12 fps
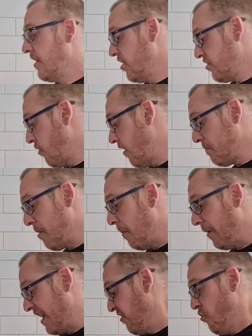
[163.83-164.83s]
So it's
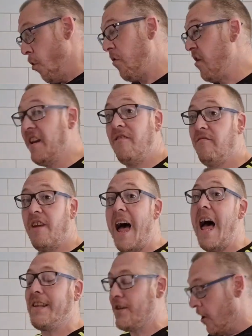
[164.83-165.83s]
probably nothing
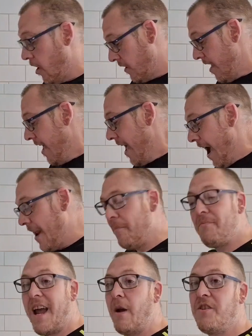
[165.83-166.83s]
at all. And I
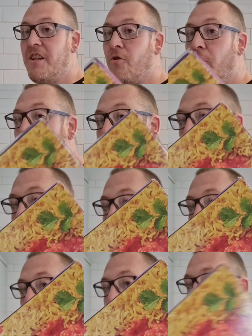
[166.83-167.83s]
doubt it's going to look
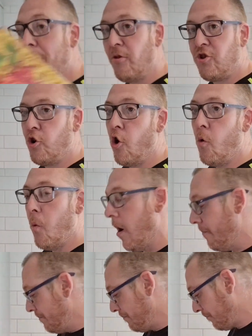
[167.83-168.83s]
like that. But you know
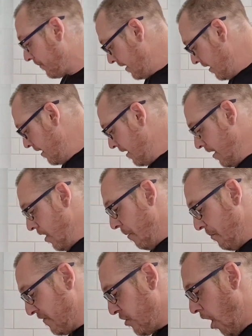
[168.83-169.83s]
what?
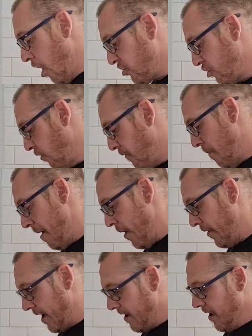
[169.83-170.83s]
We've talked enough about
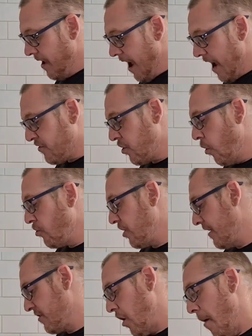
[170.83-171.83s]
it. I told you
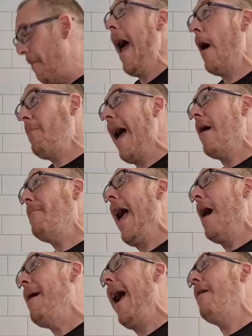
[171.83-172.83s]
it's got milk, milk,
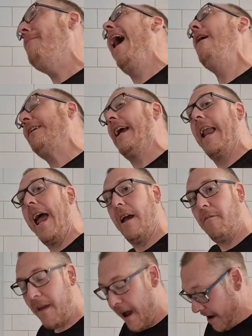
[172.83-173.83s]
milk, milk, milk in it.
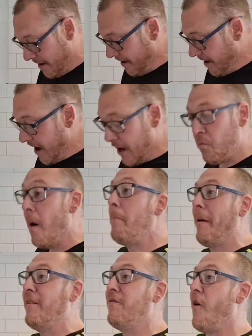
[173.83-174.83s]
It's
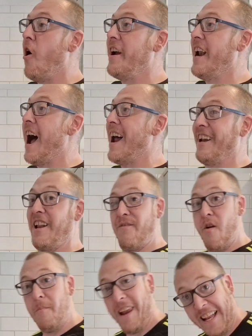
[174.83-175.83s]
£1.49 and it's
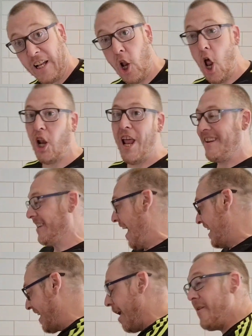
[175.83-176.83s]
from Lidl. Let's
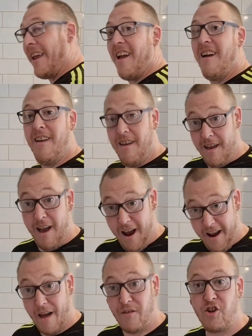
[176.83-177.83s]
get down here
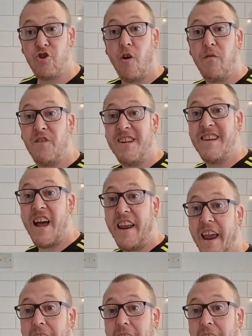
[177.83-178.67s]
and have a shufties at it.